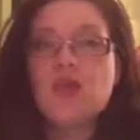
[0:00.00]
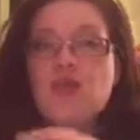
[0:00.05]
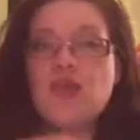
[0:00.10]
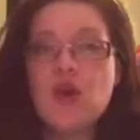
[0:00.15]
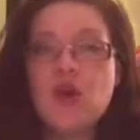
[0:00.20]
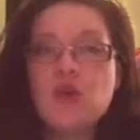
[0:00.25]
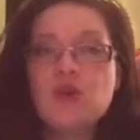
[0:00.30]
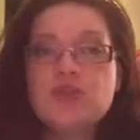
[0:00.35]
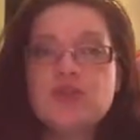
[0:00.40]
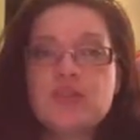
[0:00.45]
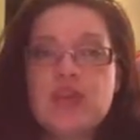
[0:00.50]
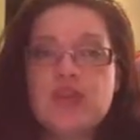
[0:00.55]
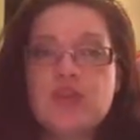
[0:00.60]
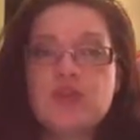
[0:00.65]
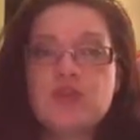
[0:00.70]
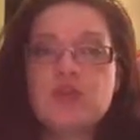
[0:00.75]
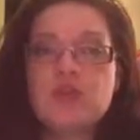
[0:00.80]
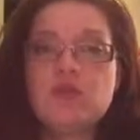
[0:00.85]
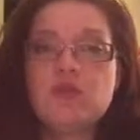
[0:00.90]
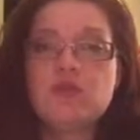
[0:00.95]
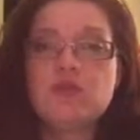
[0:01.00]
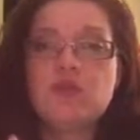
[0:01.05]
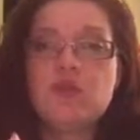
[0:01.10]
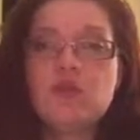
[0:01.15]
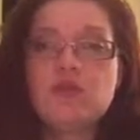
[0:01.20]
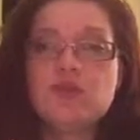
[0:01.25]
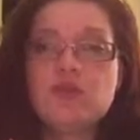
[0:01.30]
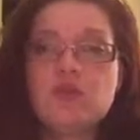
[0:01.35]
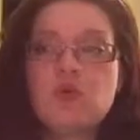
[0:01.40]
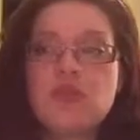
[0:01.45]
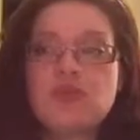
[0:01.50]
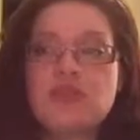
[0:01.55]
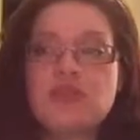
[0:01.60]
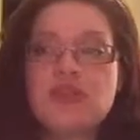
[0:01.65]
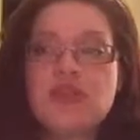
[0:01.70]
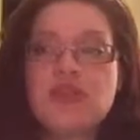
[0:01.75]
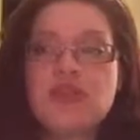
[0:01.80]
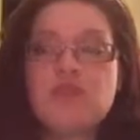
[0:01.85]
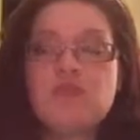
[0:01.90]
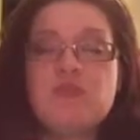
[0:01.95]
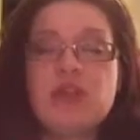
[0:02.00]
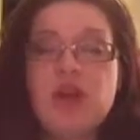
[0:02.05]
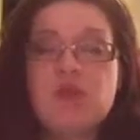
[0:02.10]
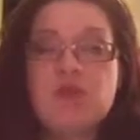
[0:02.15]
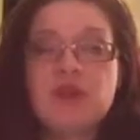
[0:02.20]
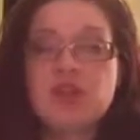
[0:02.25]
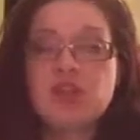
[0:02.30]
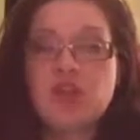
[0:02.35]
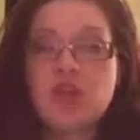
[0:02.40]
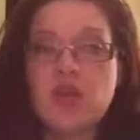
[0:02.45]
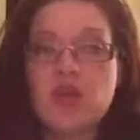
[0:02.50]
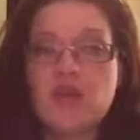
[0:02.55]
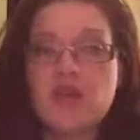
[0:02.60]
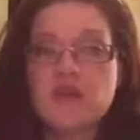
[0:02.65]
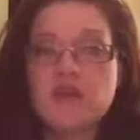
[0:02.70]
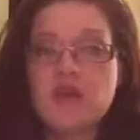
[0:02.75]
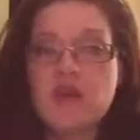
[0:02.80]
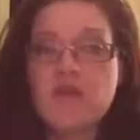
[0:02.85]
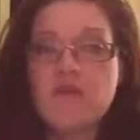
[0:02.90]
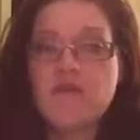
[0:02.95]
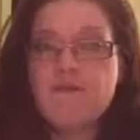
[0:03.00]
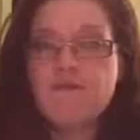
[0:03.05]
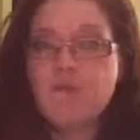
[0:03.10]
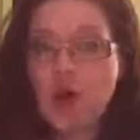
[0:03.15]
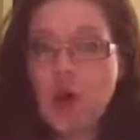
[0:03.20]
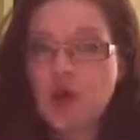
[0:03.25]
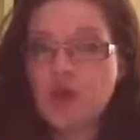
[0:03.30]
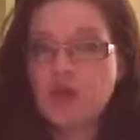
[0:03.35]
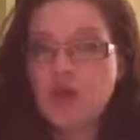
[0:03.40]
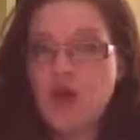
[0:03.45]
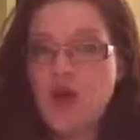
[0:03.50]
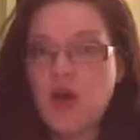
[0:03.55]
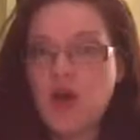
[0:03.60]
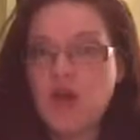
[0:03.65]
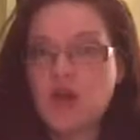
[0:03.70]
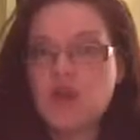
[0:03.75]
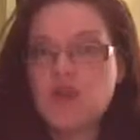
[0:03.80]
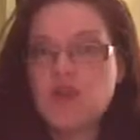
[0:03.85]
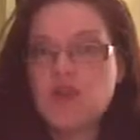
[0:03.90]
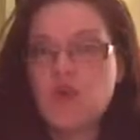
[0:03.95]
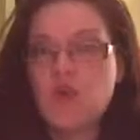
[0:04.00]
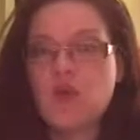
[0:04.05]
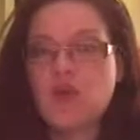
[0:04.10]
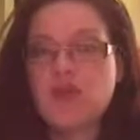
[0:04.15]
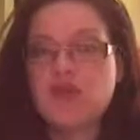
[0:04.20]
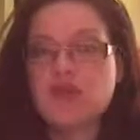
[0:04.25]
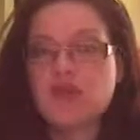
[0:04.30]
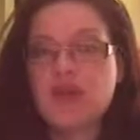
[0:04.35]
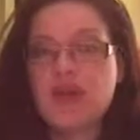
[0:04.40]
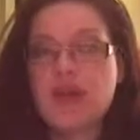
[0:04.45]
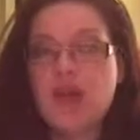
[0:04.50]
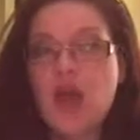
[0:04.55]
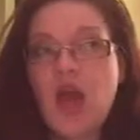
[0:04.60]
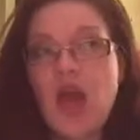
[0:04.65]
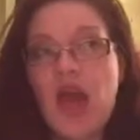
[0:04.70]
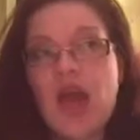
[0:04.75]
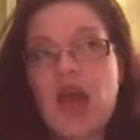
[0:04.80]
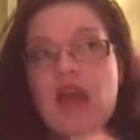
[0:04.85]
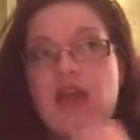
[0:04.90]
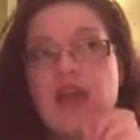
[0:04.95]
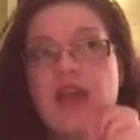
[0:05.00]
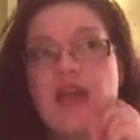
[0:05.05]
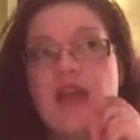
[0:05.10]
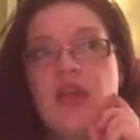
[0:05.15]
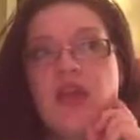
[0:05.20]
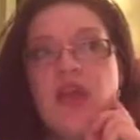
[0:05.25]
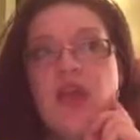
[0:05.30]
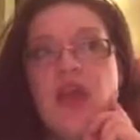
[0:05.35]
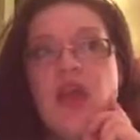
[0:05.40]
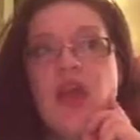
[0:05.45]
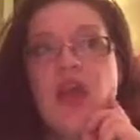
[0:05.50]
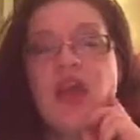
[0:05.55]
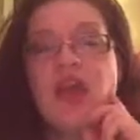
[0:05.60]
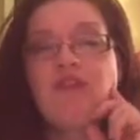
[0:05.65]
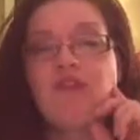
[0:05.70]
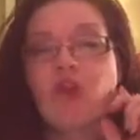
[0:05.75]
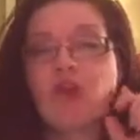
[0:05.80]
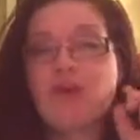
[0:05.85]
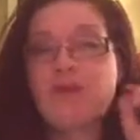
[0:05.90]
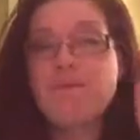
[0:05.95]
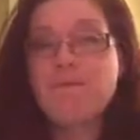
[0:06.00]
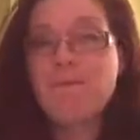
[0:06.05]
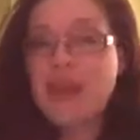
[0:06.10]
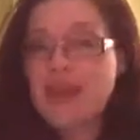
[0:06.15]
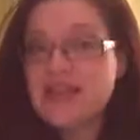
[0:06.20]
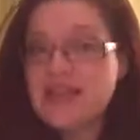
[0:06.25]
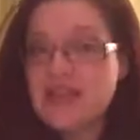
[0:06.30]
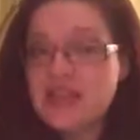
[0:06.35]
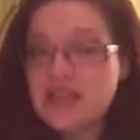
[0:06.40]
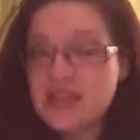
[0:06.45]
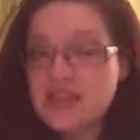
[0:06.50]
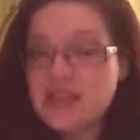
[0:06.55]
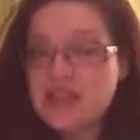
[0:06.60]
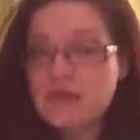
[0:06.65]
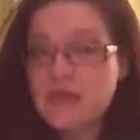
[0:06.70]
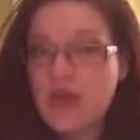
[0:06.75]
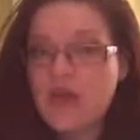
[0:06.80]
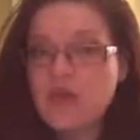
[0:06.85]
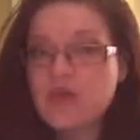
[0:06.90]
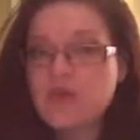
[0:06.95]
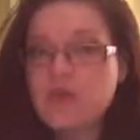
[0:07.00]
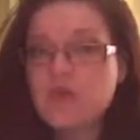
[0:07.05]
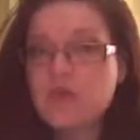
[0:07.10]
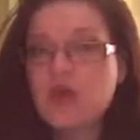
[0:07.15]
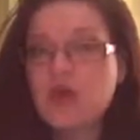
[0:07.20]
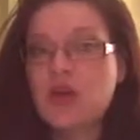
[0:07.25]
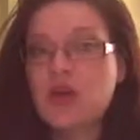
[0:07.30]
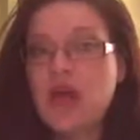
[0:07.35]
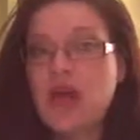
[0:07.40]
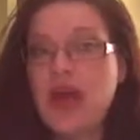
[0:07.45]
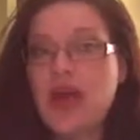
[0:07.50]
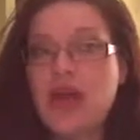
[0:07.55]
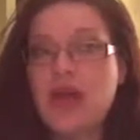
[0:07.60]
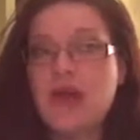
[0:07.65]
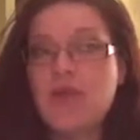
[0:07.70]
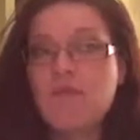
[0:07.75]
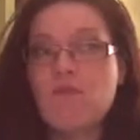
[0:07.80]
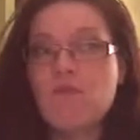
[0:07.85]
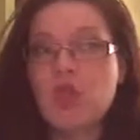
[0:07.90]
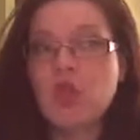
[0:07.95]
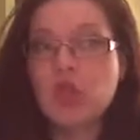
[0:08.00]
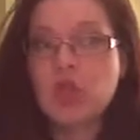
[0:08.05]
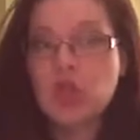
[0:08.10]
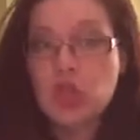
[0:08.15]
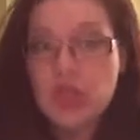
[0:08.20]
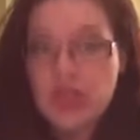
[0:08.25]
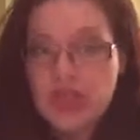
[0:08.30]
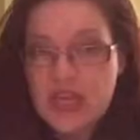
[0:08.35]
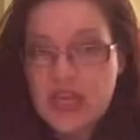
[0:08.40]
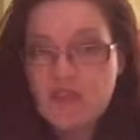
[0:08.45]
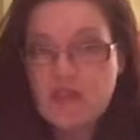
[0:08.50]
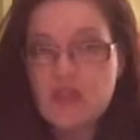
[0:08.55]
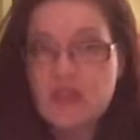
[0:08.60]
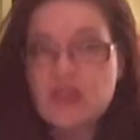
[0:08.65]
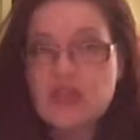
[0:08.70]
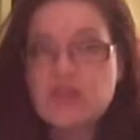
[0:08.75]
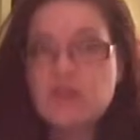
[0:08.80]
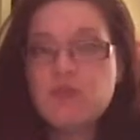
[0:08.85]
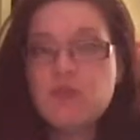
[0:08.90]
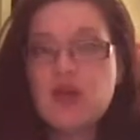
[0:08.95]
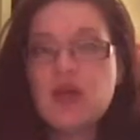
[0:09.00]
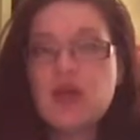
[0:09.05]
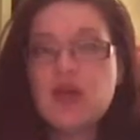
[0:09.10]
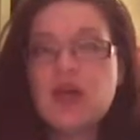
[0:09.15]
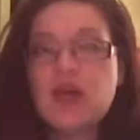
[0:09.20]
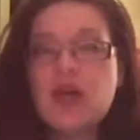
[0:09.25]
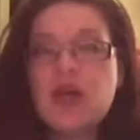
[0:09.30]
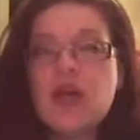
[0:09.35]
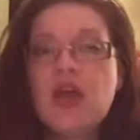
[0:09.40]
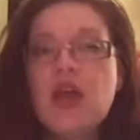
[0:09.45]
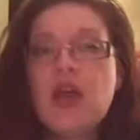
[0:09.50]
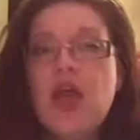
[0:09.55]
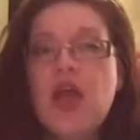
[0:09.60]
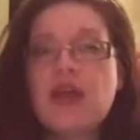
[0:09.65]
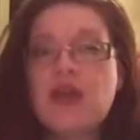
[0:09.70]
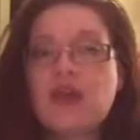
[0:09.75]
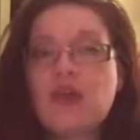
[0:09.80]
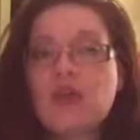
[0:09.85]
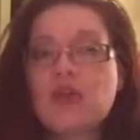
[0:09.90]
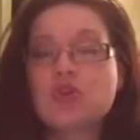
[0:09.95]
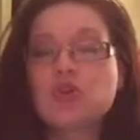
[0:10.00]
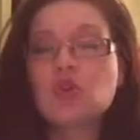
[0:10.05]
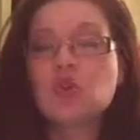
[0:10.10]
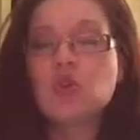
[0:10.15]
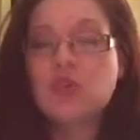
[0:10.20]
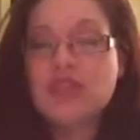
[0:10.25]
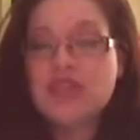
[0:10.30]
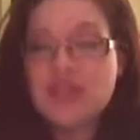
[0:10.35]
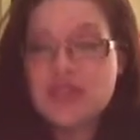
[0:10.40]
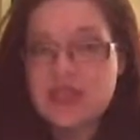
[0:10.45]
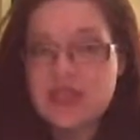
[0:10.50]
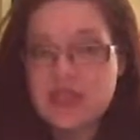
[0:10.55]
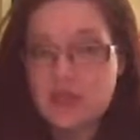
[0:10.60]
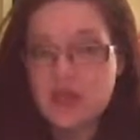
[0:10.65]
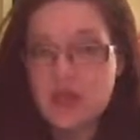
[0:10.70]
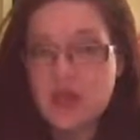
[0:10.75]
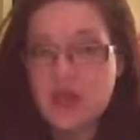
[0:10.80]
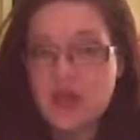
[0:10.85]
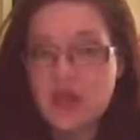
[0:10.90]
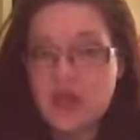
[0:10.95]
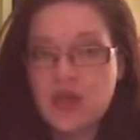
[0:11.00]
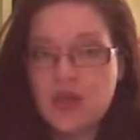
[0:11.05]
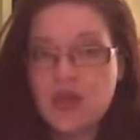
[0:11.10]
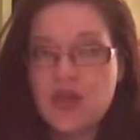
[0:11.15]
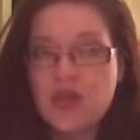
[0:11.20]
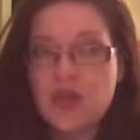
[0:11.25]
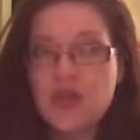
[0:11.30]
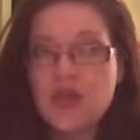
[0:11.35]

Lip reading: Those are the ones that tend to be on my shelves far longer than the ones I'm like, I have heard amazing things about this book, I am looking for this book, and I want to read this book.